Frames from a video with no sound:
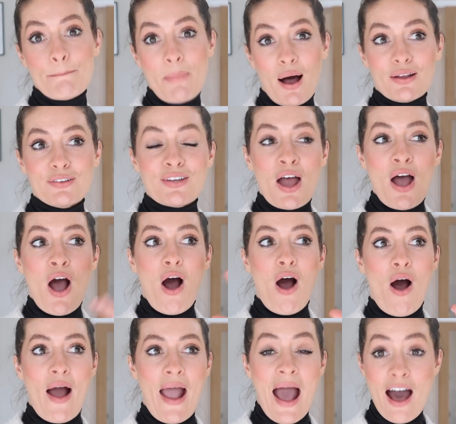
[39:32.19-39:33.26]
But
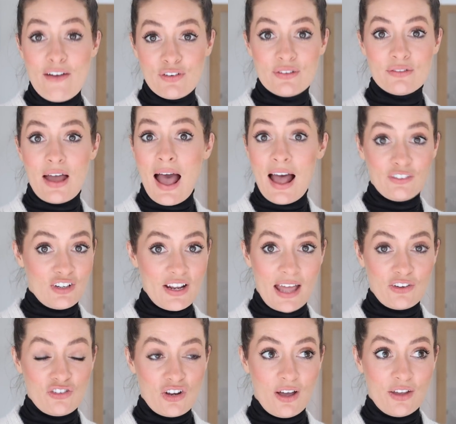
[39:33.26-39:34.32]
I haven't actually
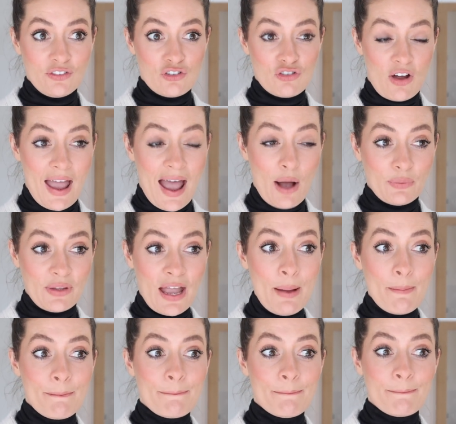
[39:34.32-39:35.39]
had a chance to try it out
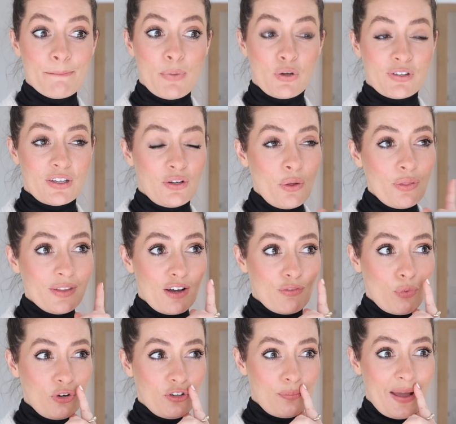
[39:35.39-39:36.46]
yet because I don't think
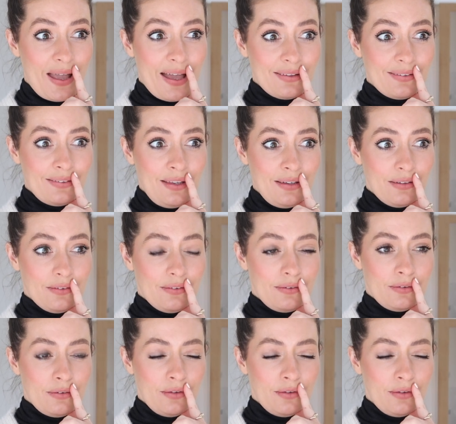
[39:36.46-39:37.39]
I've washed my hair since.